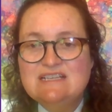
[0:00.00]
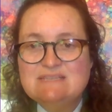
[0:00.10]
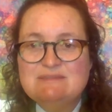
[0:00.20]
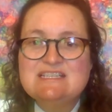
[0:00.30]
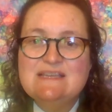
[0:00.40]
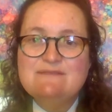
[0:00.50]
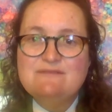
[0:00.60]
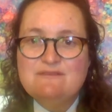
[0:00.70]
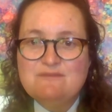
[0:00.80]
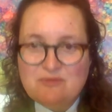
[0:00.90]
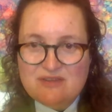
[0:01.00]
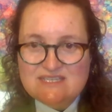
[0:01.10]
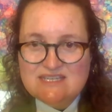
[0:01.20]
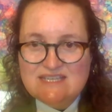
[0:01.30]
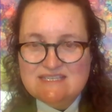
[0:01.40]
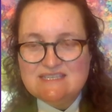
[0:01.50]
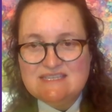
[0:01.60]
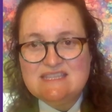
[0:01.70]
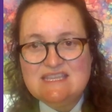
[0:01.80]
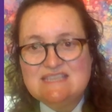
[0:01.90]
especially if you've appreciated
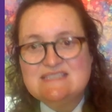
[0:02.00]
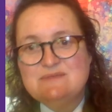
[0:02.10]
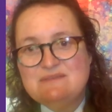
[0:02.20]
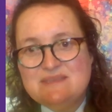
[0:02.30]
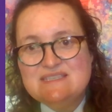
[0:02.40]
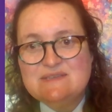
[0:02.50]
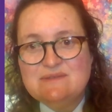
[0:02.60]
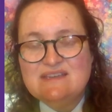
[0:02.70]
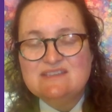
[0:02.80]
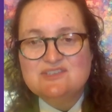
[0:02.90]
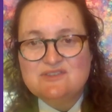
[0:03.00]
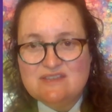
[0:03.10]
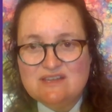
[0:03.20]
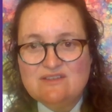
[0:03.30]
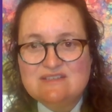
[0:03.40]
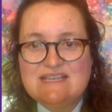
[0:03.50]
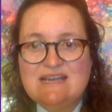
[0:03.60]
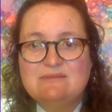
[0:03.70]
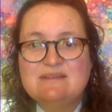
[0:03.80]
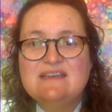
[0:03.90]
the things that we've been doing during the
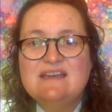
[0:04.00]
lockdown.